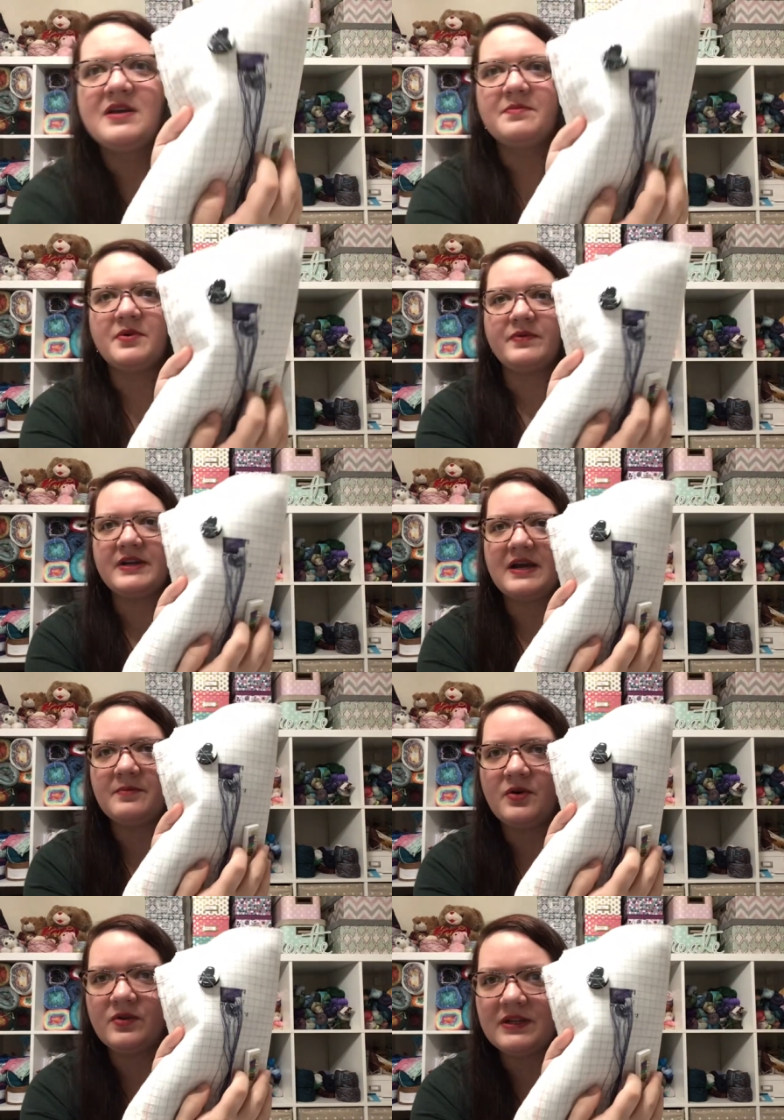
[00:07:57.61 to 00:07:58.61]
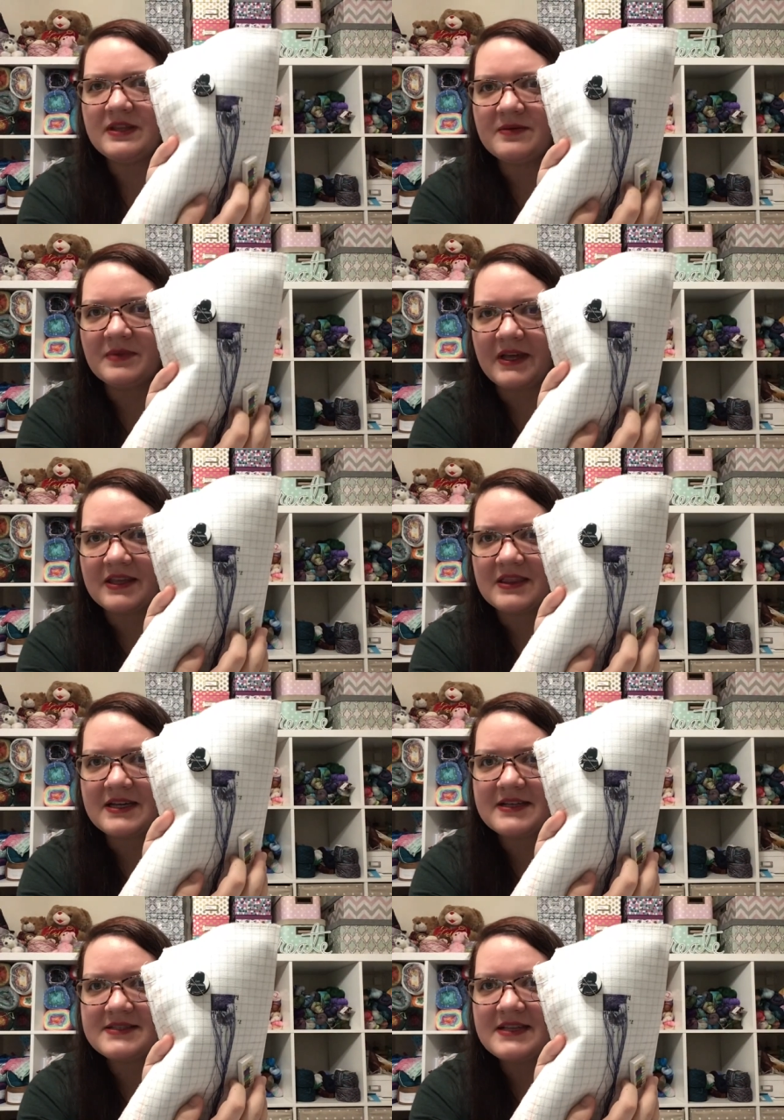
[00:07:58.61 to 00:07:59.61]
But when I'm holding them like
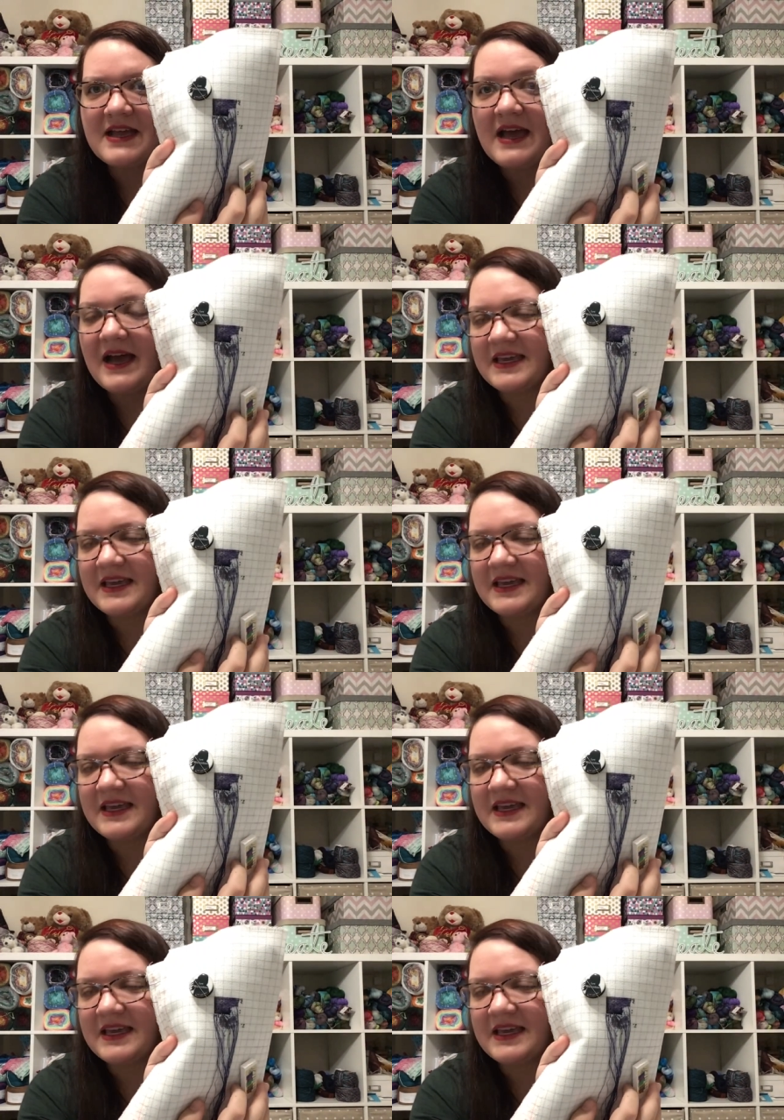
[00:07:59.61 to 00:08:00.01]
this, I